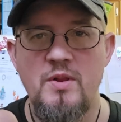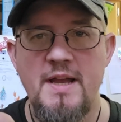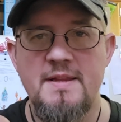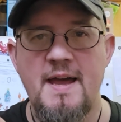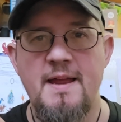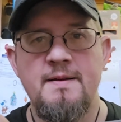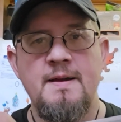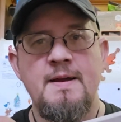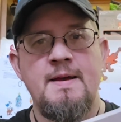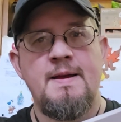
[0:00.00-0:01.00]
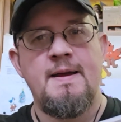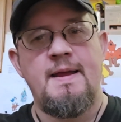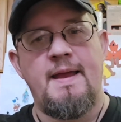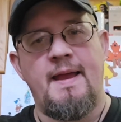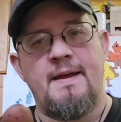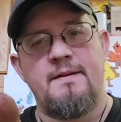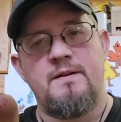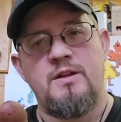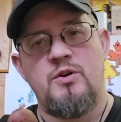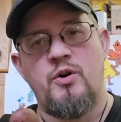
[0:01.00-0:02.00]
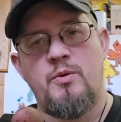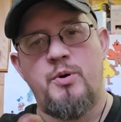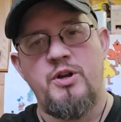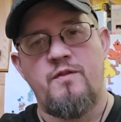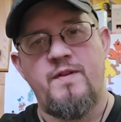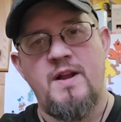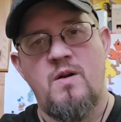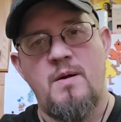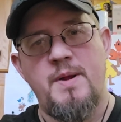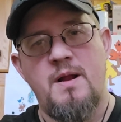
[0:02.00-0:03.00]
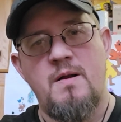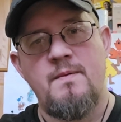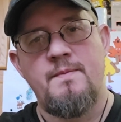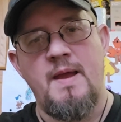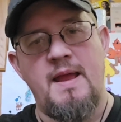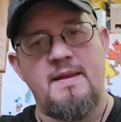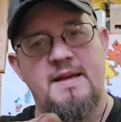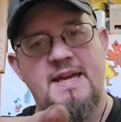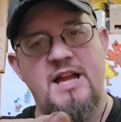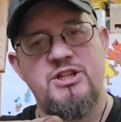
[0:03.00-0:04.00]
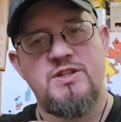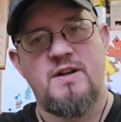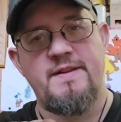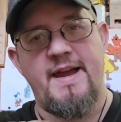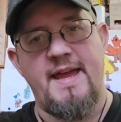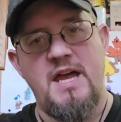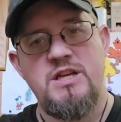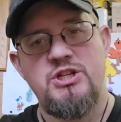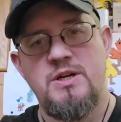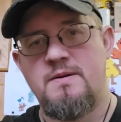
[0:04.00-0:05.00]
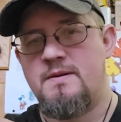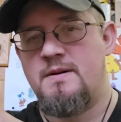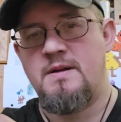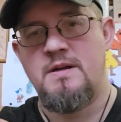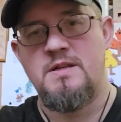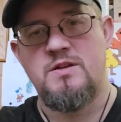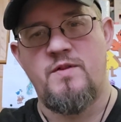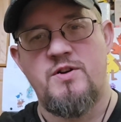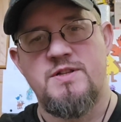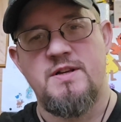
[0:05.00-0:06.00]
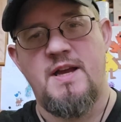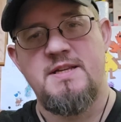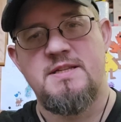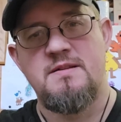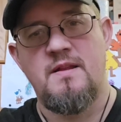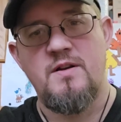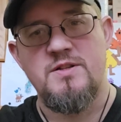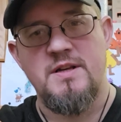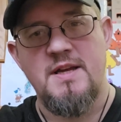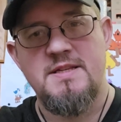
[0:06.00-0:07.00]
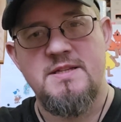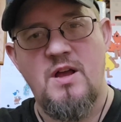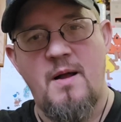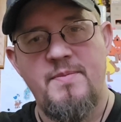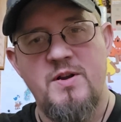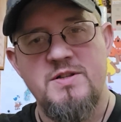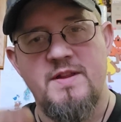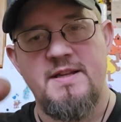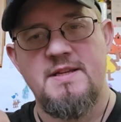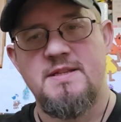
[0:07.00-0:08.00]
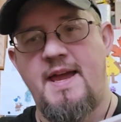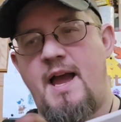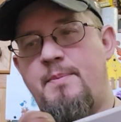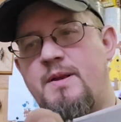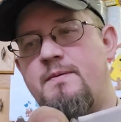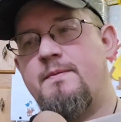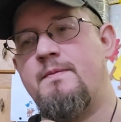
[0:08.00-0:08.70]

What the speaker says: like that, and you go to put your finger up here, and it catches on that edge. So there's a nice stop there, so that doesn't happen.